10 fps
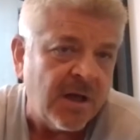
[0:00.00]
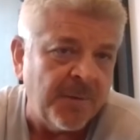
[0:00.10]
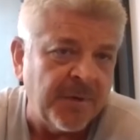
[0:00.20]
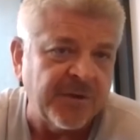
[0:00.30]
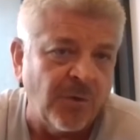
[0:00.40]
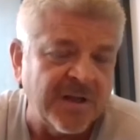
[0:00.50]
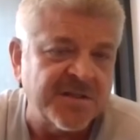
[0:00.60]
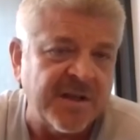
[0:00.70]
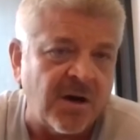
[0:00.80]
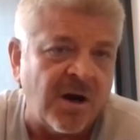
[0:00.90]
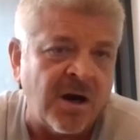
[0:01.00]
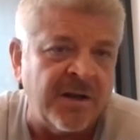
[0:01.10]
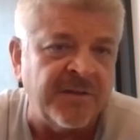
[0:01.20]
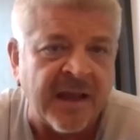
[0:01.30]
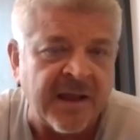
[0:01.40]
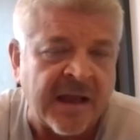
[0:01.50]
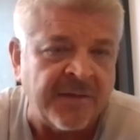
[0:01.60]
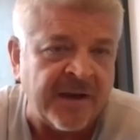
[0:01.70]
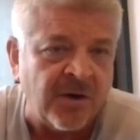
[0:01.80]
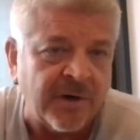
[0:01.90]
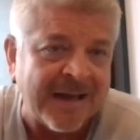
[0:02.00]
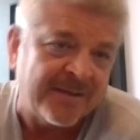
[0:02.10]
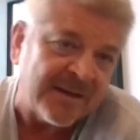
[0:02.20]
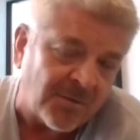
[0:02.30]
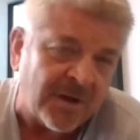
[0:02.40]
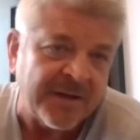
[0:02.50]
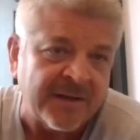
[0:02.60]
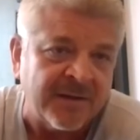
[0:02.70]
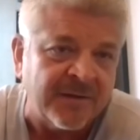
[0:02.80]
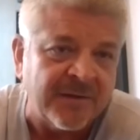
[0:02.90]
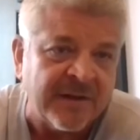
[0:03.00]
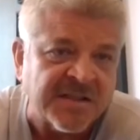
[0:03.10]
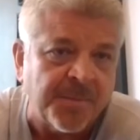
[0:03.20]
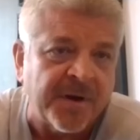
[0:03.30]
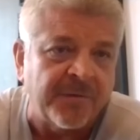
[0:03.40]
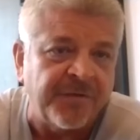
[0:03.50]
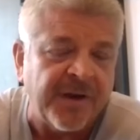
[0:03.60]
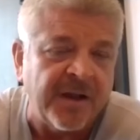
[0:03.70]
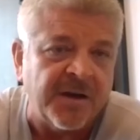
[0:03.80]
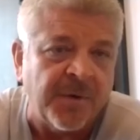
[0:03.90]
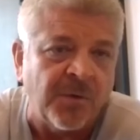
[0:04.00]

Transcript: But the ones that are and they don't get there, well, then that's a bit of a failure.